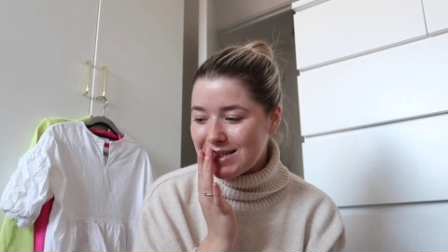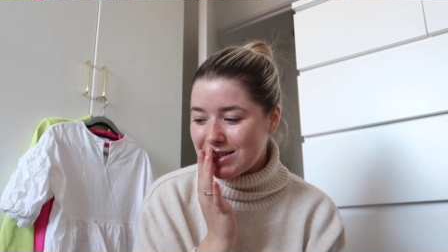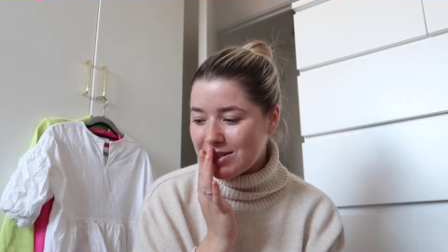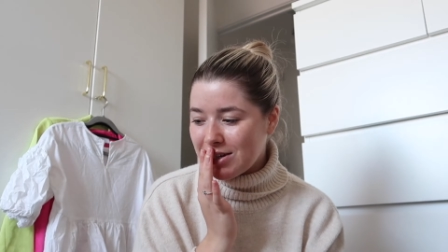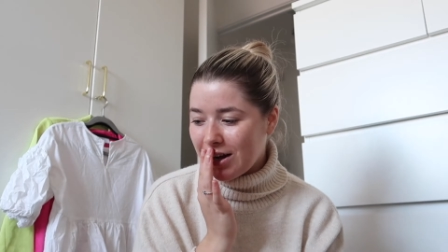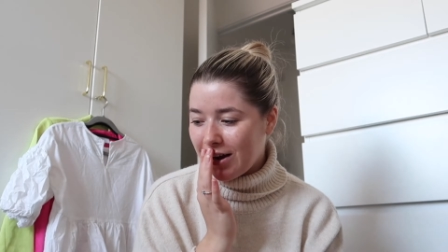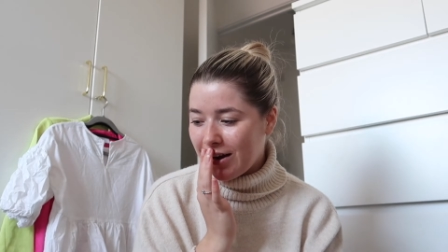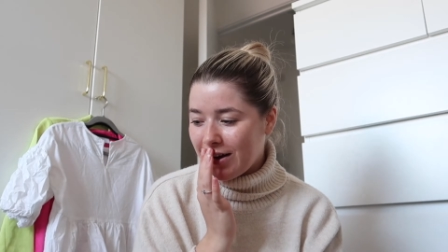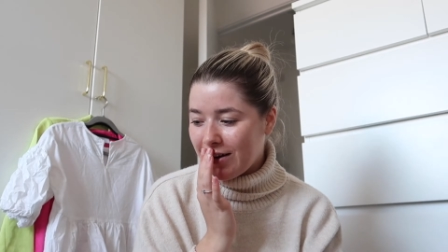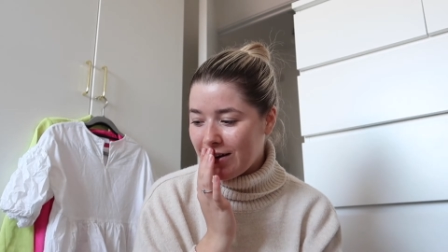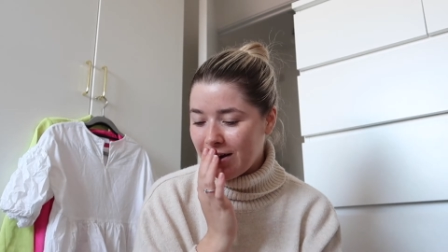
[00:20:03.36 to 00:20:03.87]

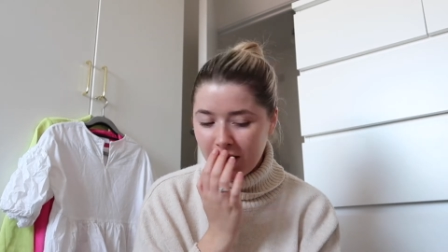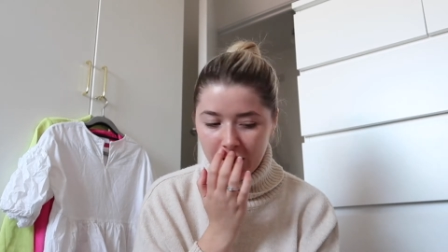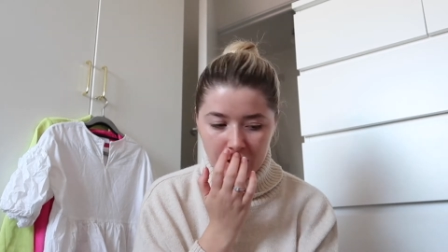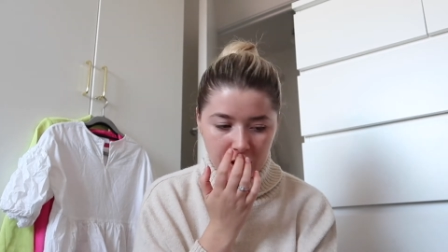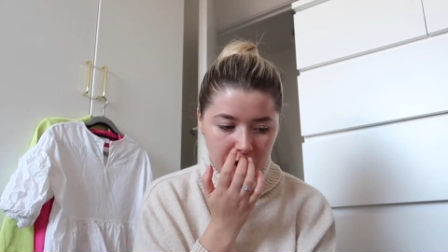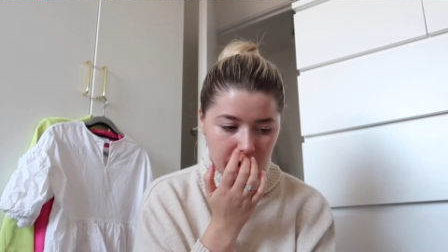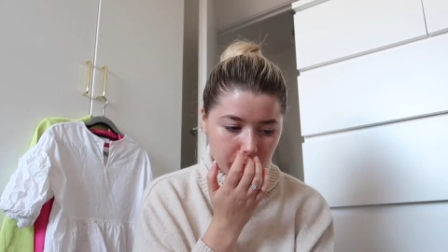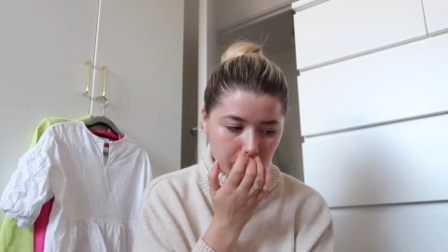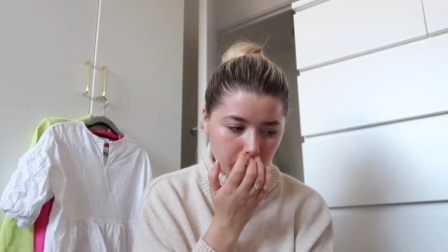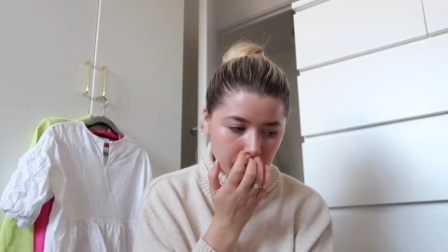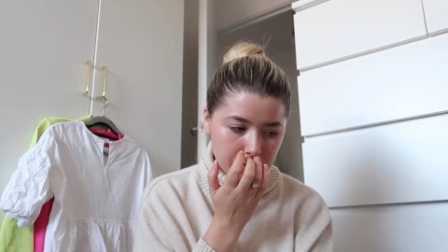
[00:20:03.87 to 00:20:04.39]
So
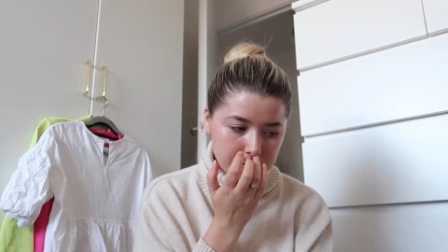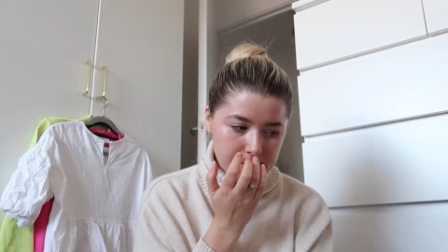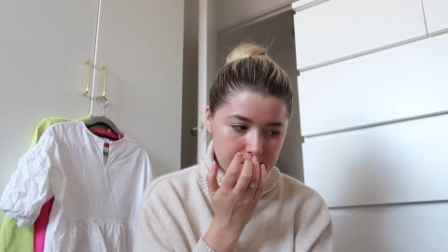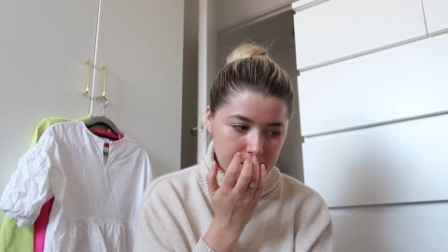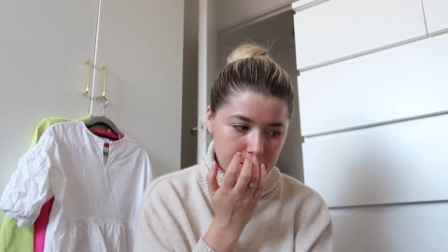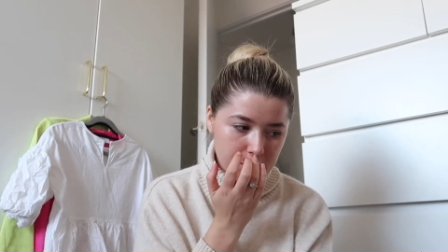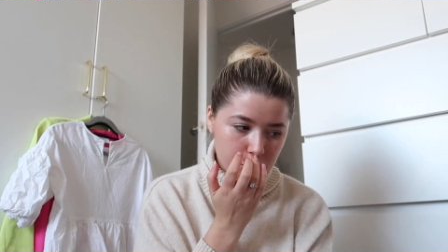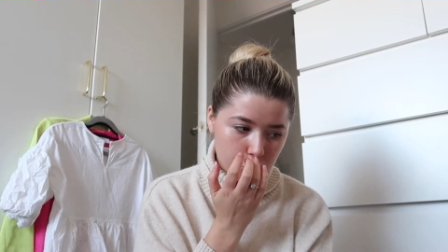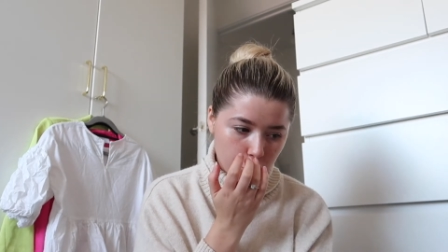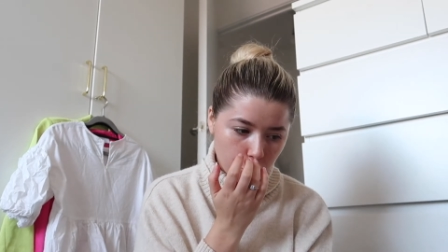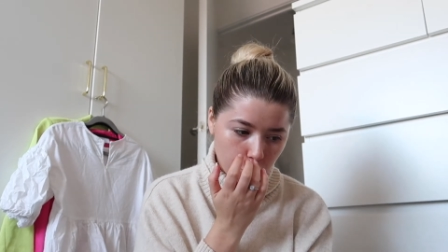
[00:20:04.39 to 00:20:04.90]
you won't
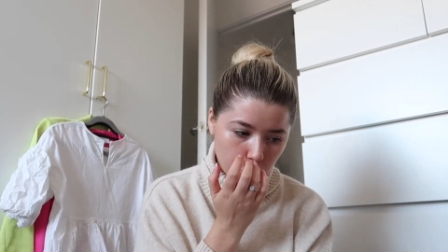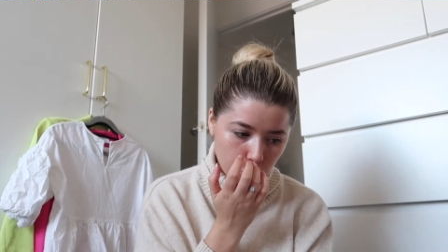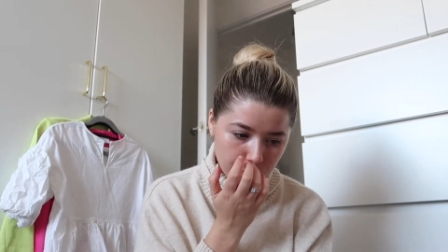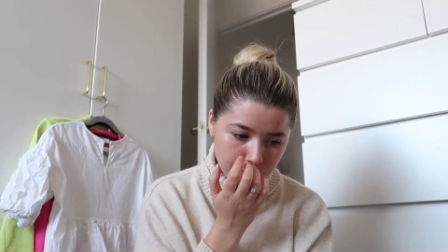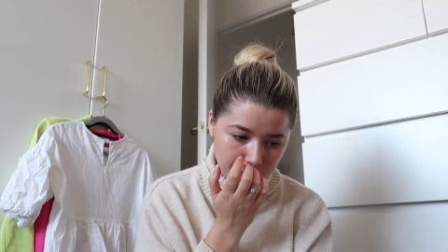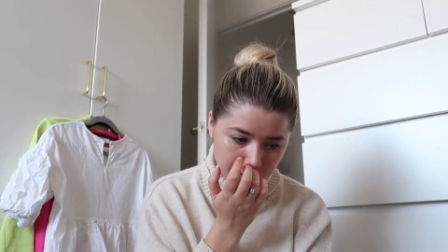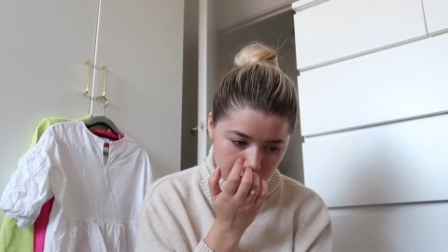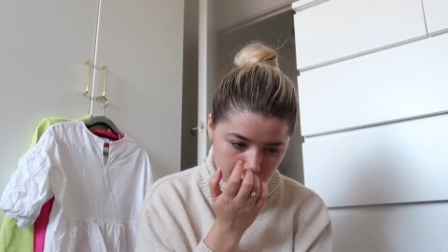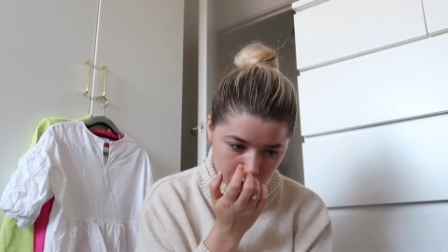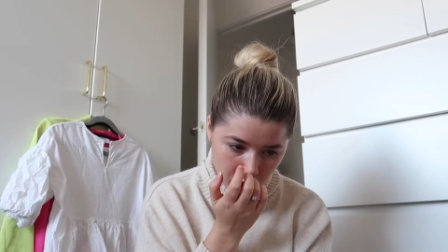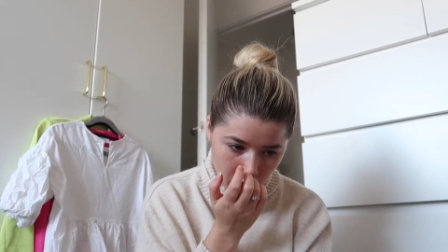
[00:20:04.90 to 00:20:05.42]
see too
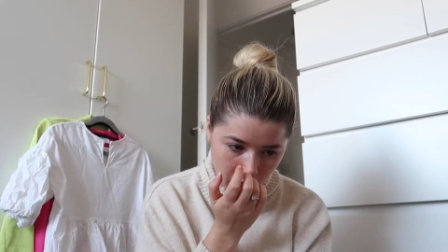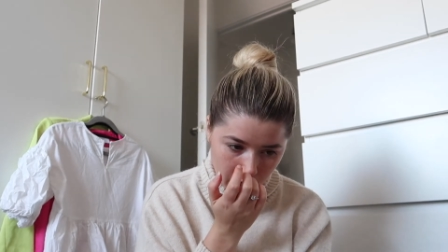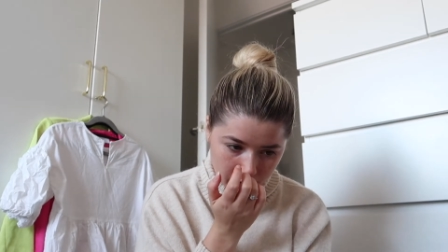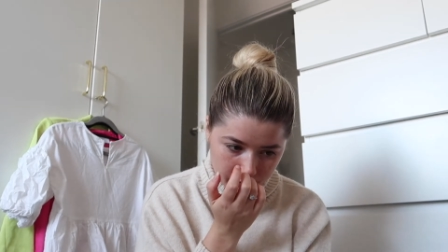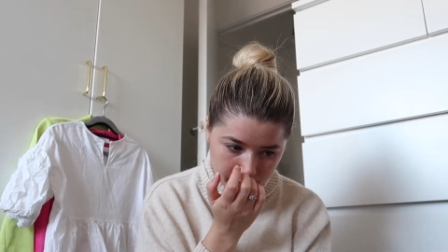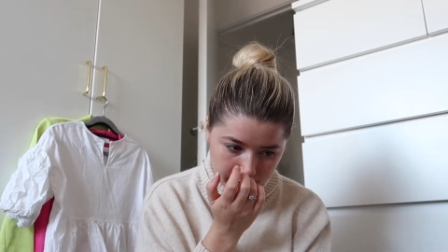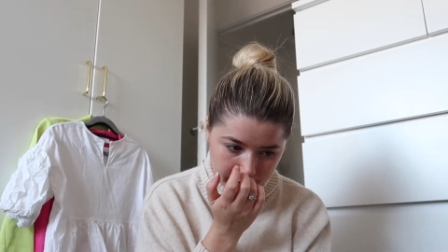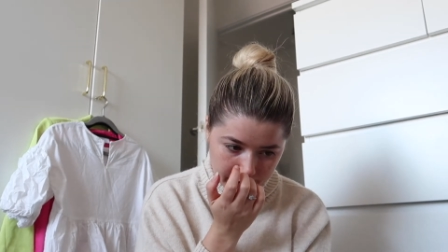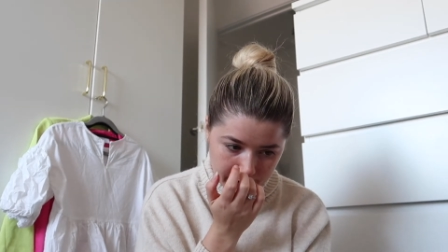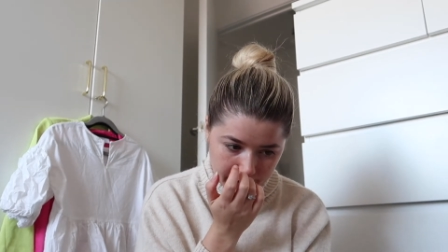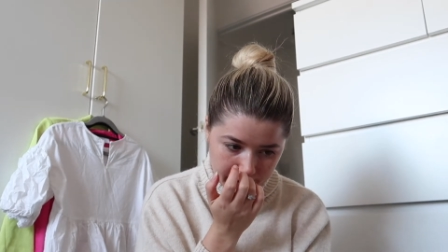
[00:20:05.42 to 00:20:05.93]
much
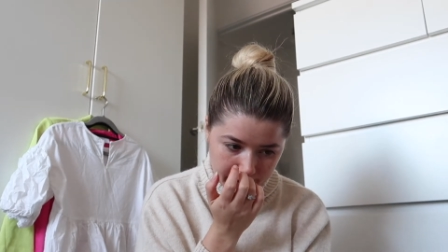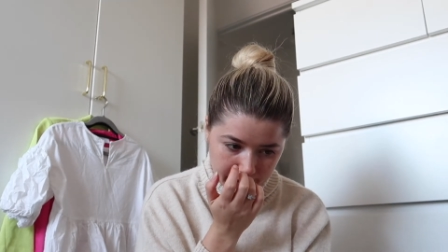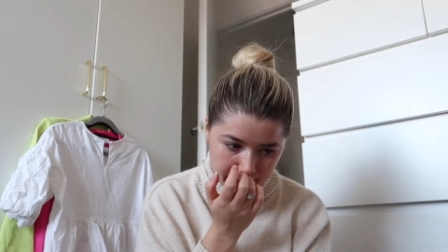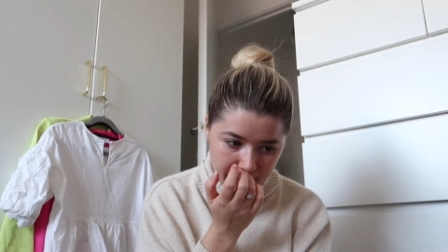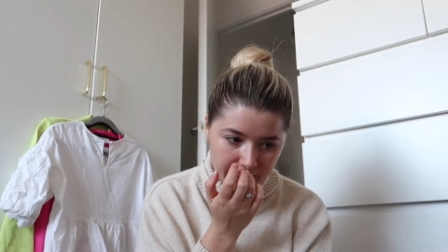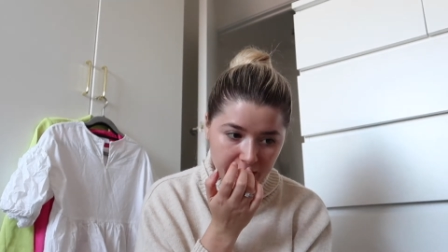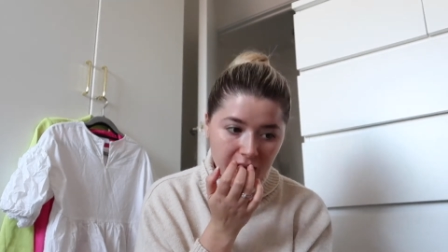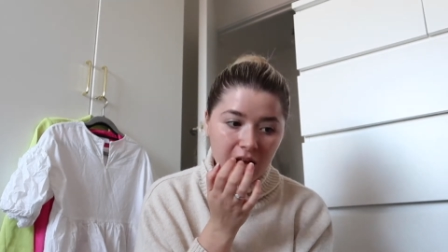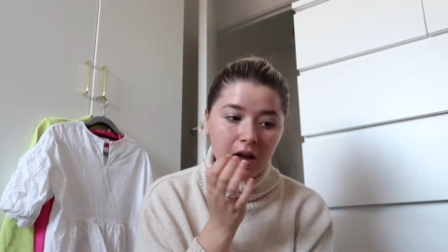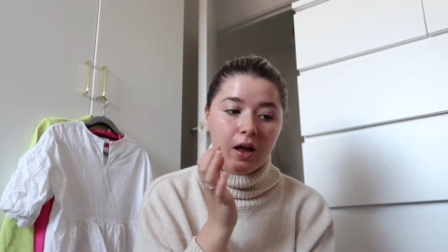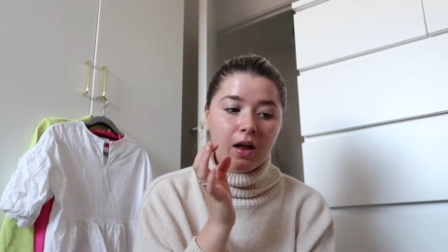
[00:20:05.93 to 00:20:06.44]
colour in here.